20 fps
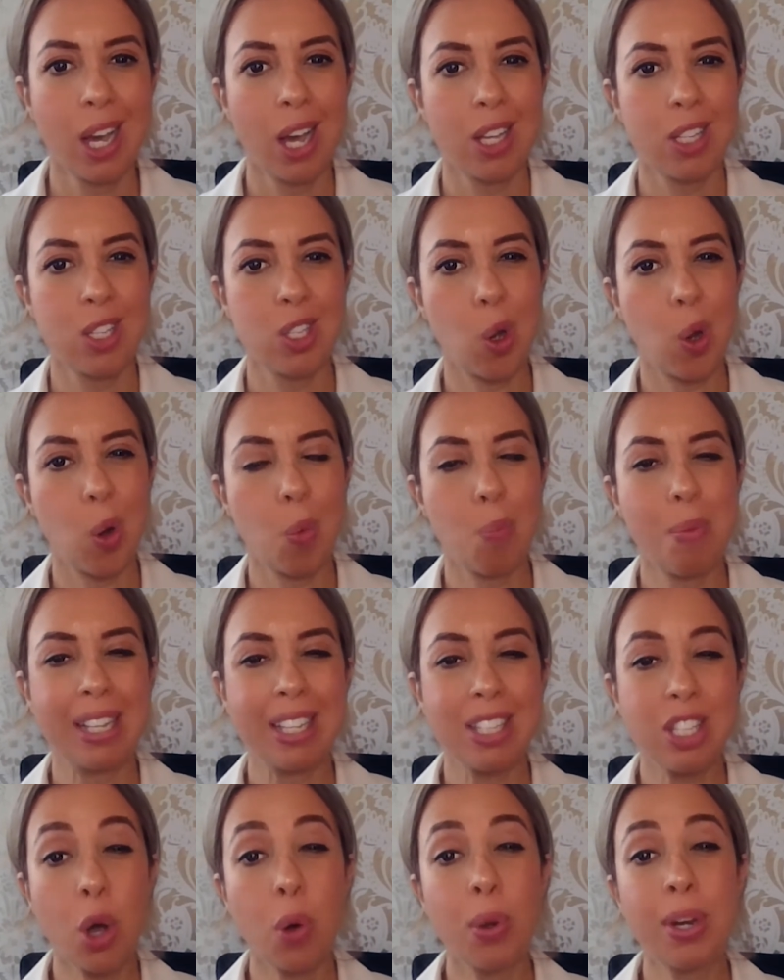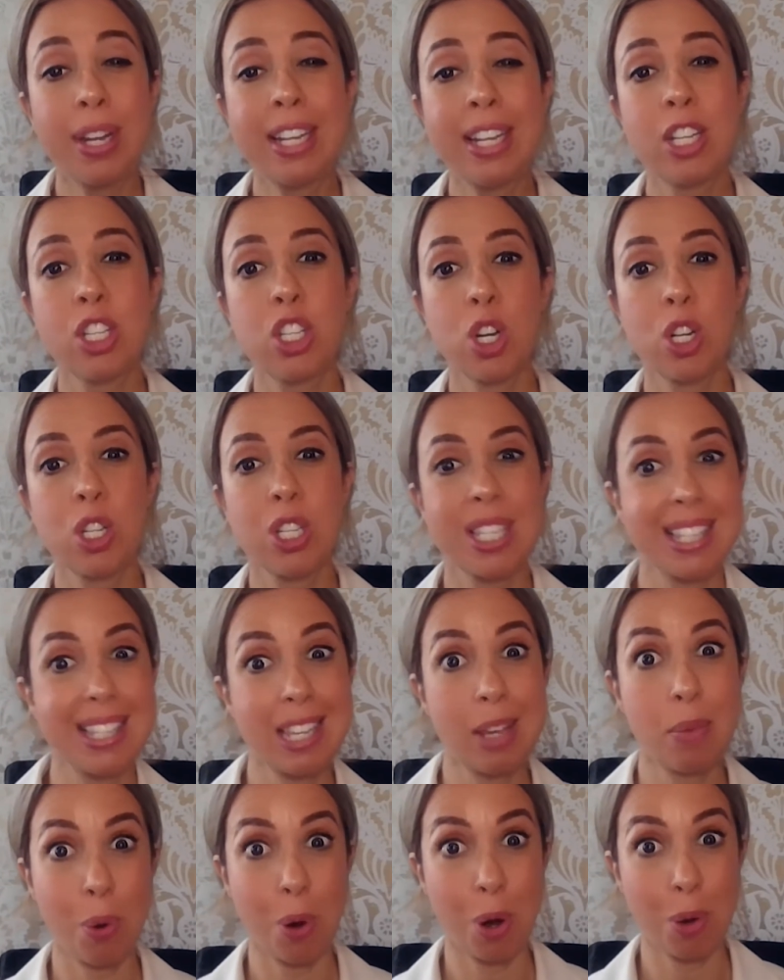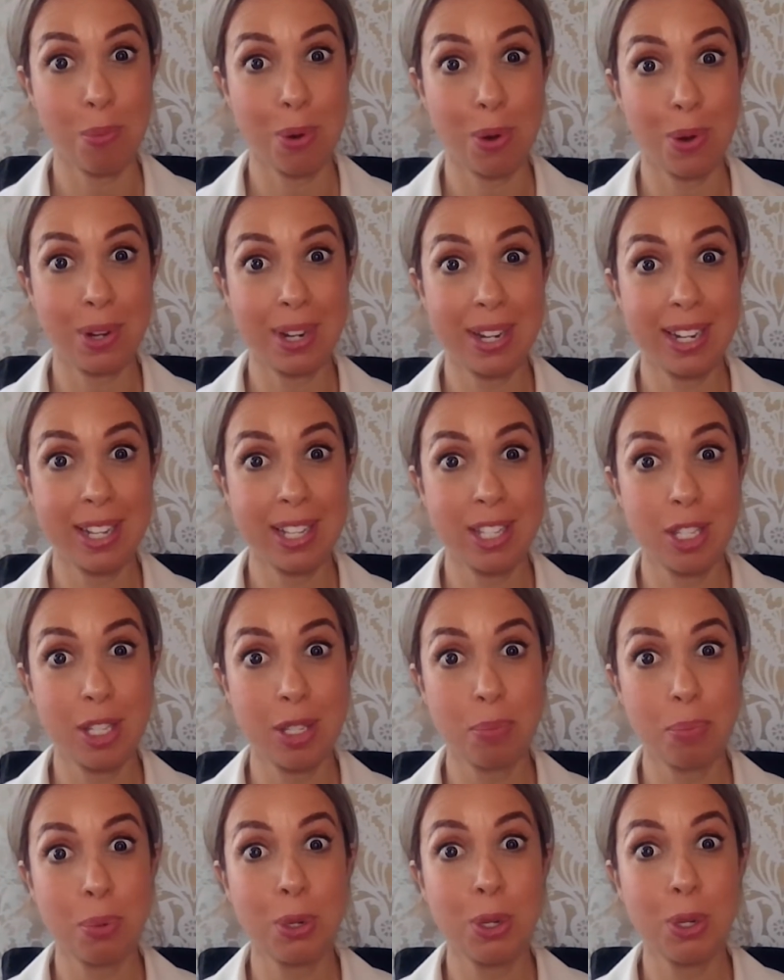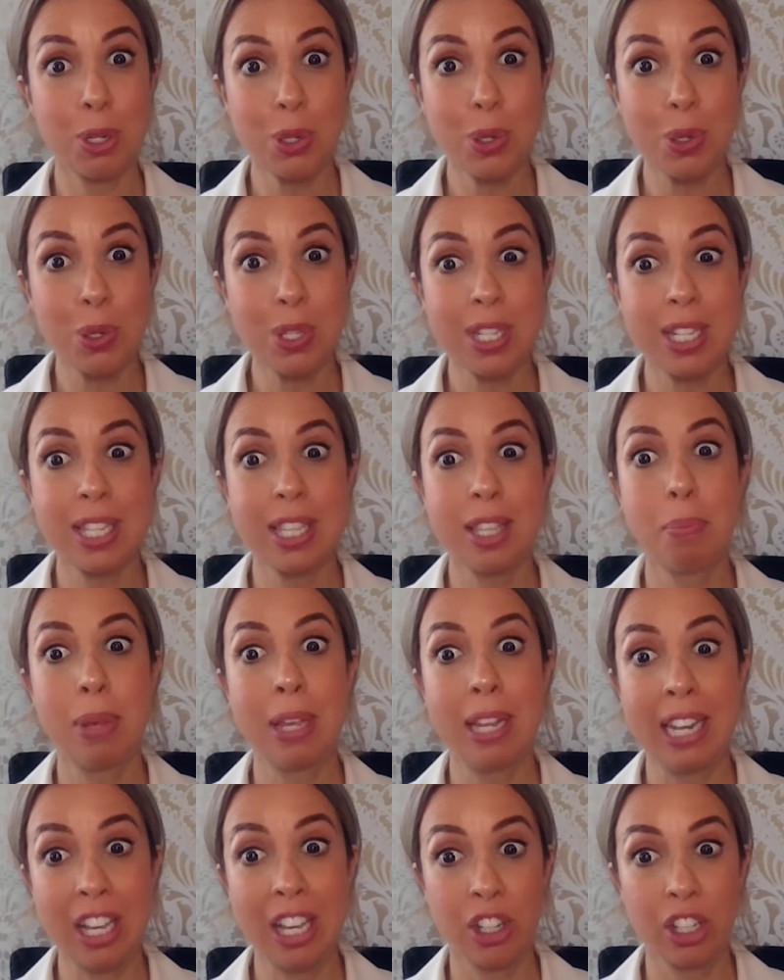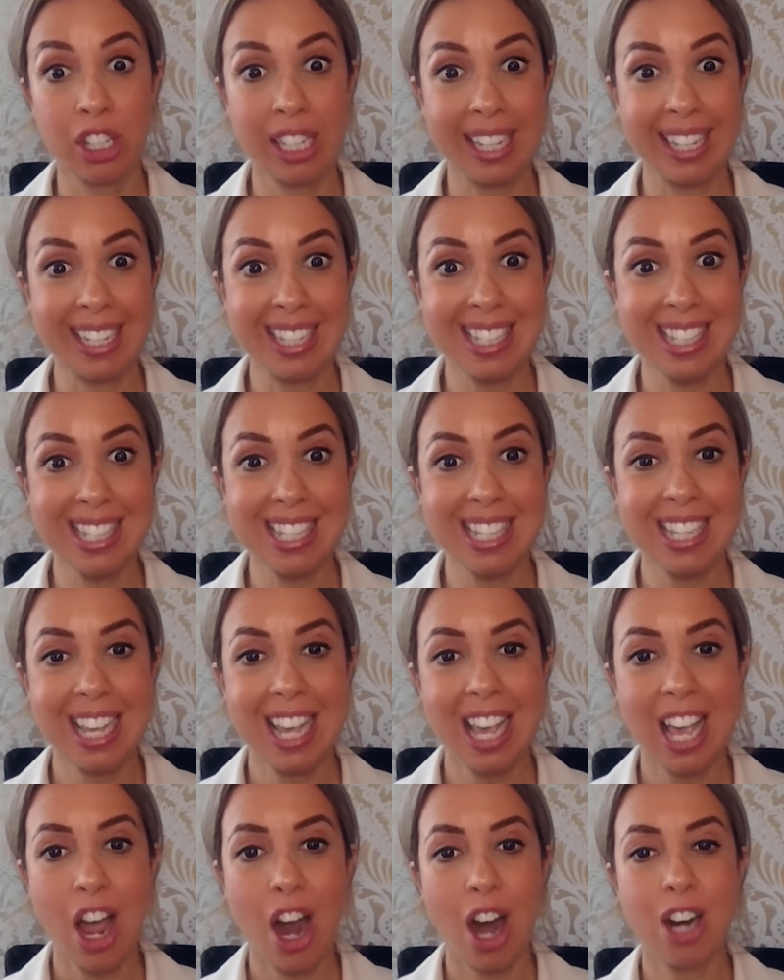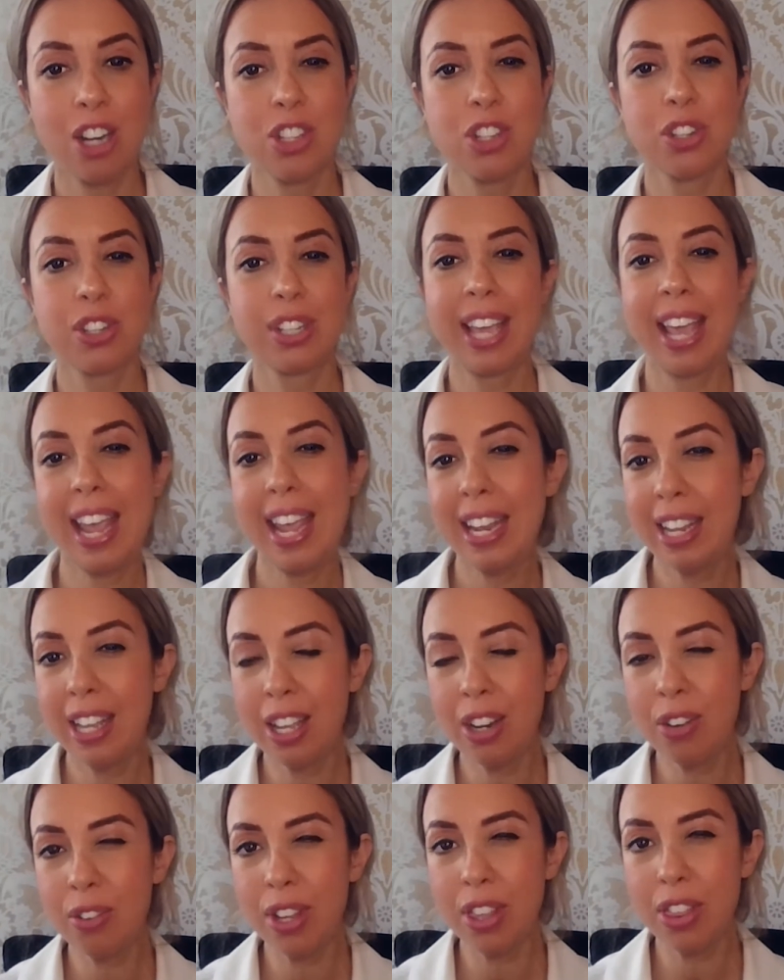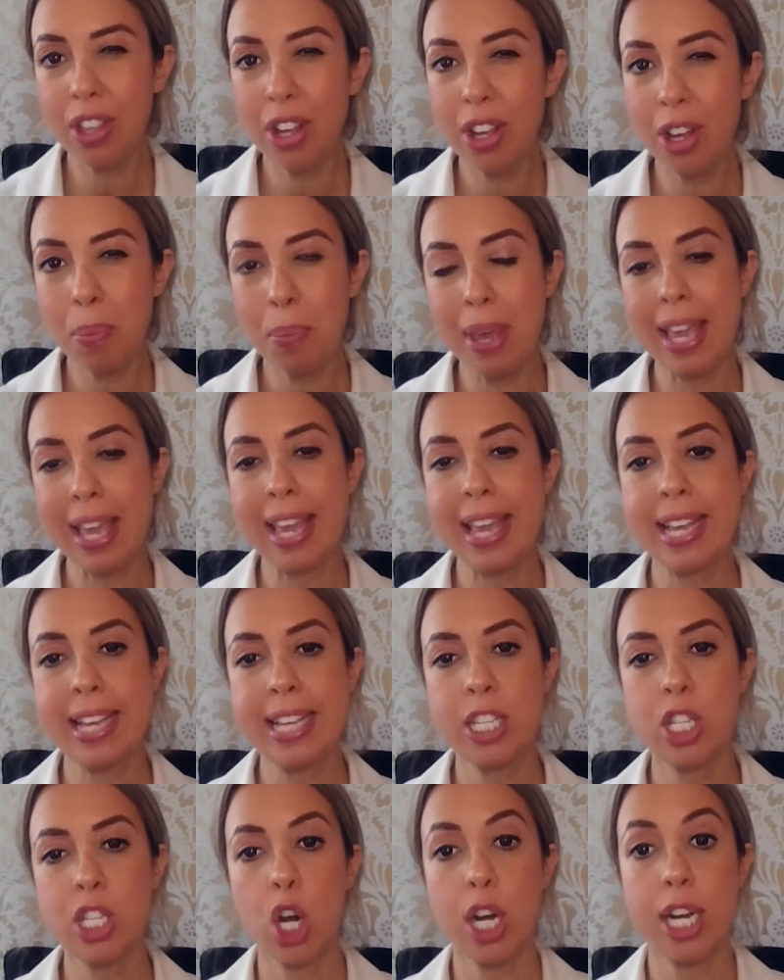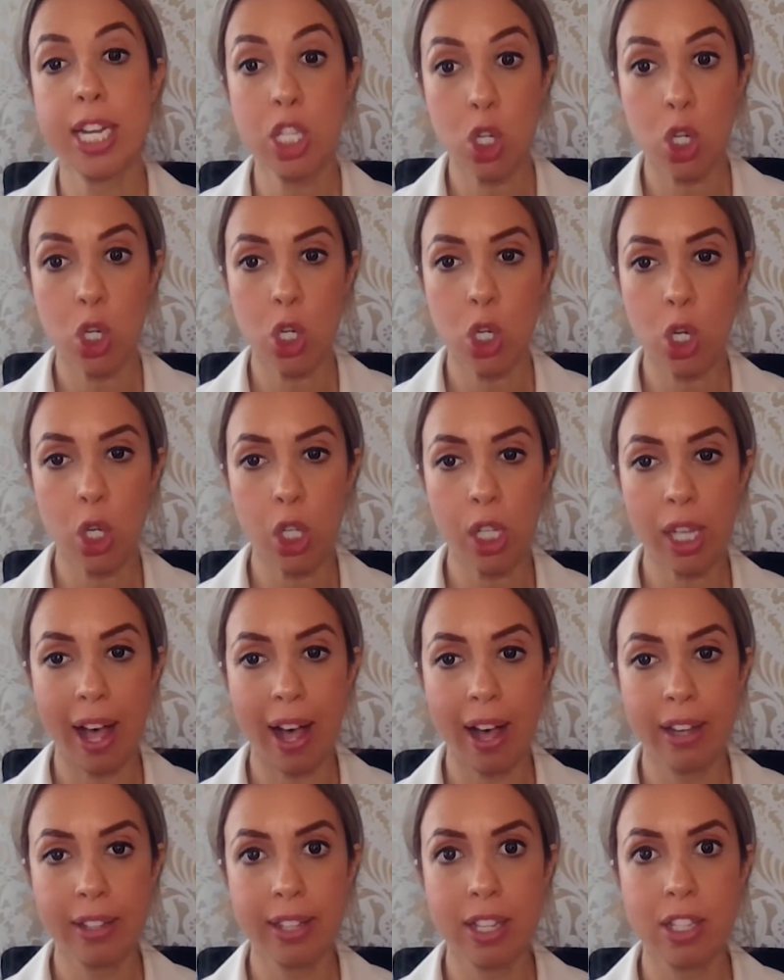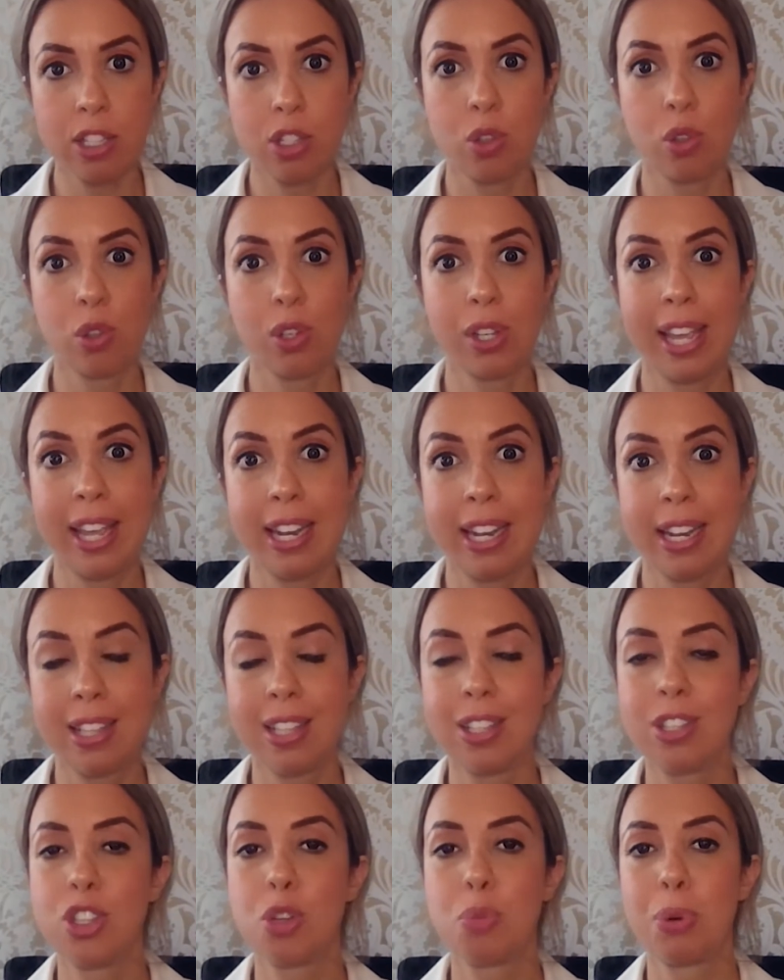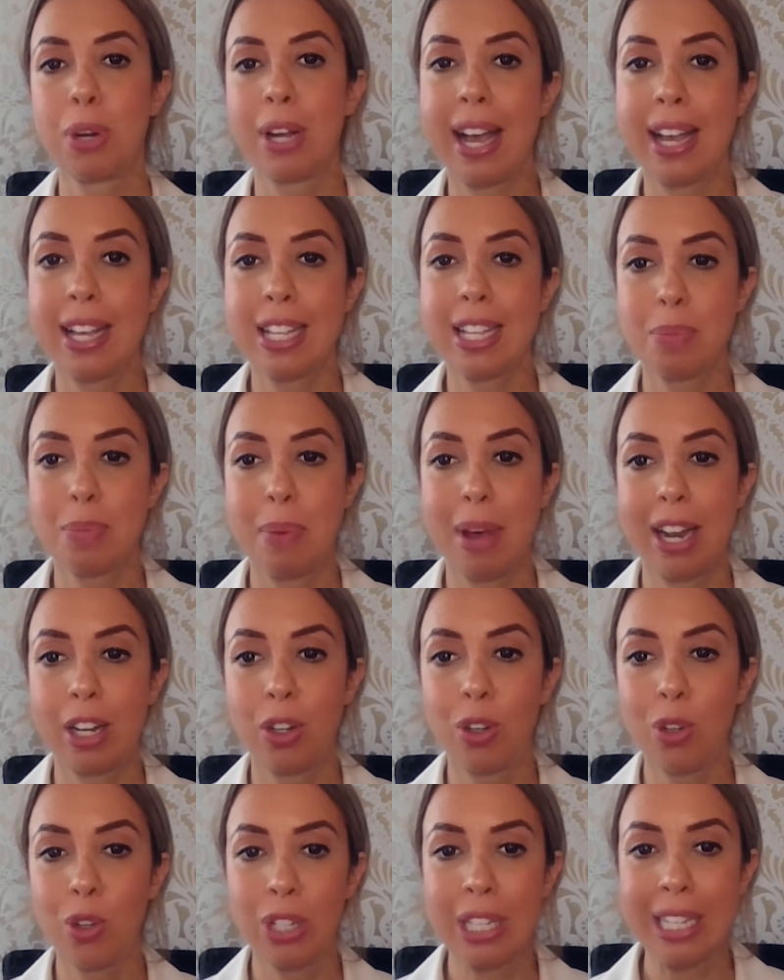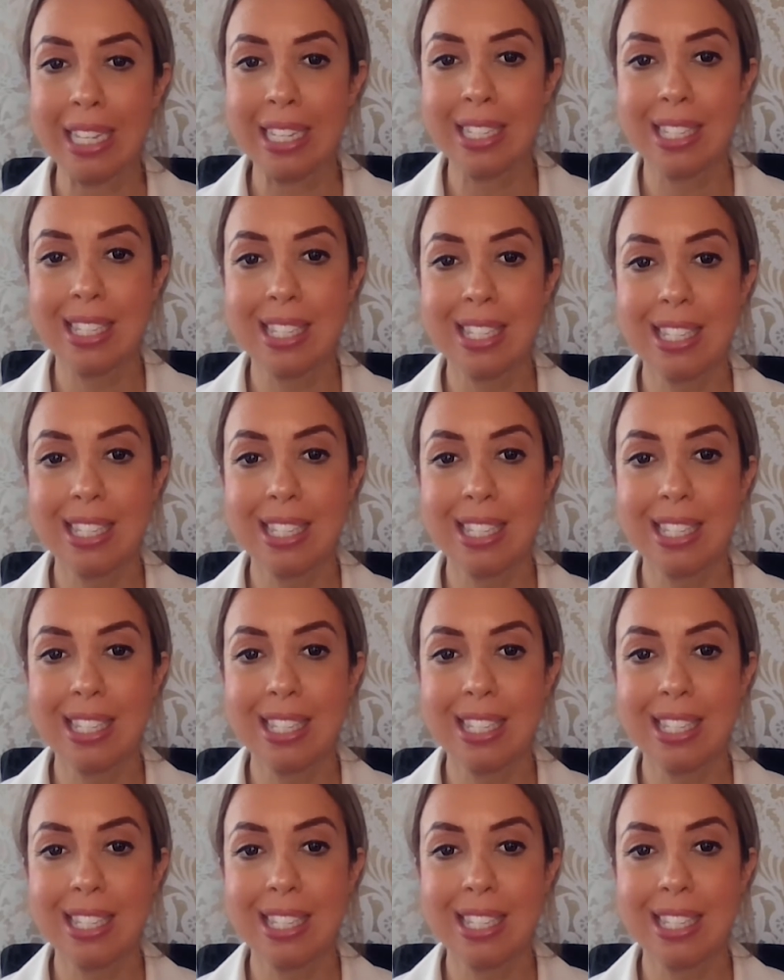So melatonin is our sleep hormone and it's produced in the pineal glands. Our circadian rhythm is our internal clock that's located in the suprachiasmatic nucleus.